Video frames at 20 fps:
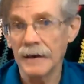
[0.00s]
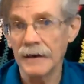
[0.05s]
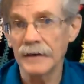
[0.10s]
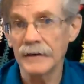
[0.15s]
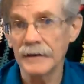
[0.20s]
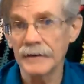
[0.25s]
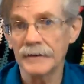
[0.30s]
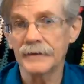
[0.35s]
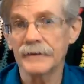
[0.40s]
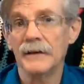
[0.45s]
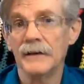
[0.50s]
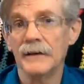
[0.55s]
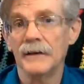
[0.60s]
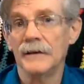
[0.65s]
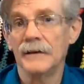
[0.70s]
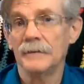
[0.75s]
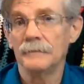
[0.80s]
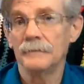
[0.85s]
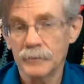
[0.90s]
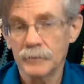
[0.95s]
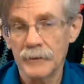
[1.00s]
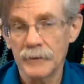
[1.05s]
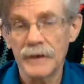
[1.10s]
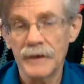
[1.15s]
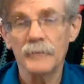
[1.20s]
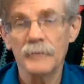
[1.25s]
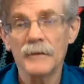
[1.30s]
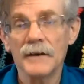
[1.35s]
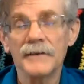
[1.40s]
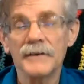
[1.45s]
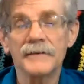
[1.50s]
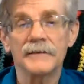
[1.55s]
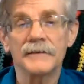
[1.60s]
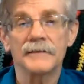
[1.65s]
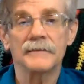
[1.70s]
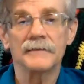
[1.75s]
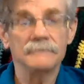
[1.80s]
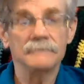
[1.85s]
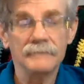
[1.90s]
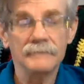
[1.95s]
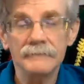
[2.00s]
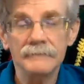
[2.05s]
is pretty much